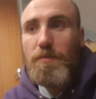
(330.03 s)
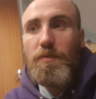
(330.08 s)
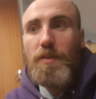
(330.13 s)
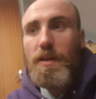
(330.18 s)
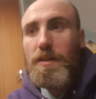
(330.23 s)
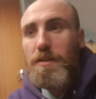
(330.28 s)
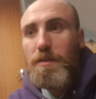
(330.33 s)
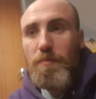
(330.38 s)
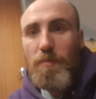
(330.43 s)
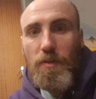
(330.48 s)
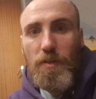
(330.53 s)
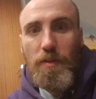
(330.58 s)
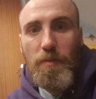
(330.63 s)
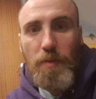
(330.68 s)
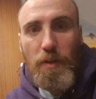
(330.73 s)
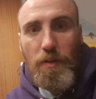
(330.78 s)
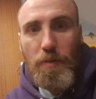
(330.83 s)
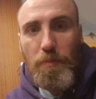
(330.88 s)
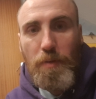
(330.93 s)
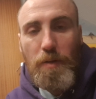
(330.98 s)
very small
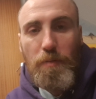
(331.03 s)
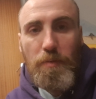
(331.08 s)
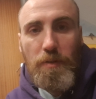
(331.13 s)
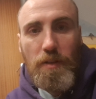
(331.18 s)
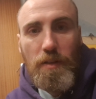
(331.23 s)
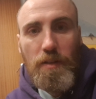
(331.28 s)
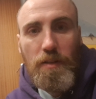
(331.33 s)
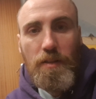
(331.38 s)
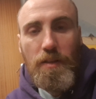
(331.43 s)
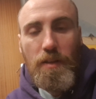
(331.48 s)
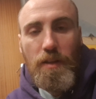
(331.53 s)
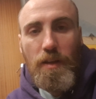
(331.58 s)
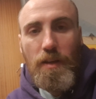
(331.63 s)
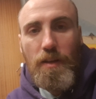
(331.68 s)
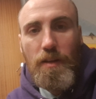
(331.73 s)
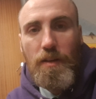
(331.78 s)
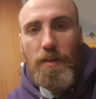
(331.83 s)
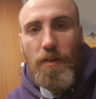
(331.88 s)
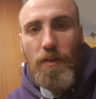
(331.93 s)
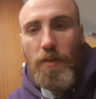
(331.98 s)
amount of people
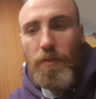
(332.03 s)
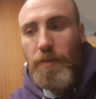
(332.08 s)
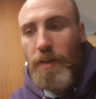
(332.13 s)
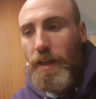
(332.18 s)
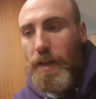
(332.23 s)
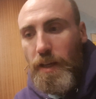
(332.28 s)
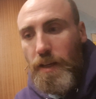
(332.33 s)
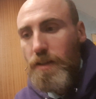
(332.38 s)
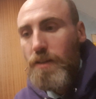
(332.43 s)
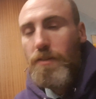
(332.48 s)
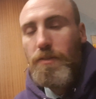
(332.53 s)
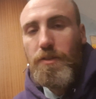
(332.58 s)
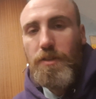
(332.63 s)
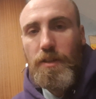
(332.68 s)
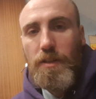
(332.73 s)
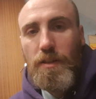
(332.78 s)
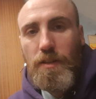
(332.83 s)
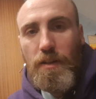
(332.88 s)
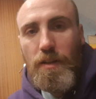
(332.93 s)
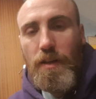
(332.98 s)
of any
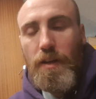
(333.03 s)
culture,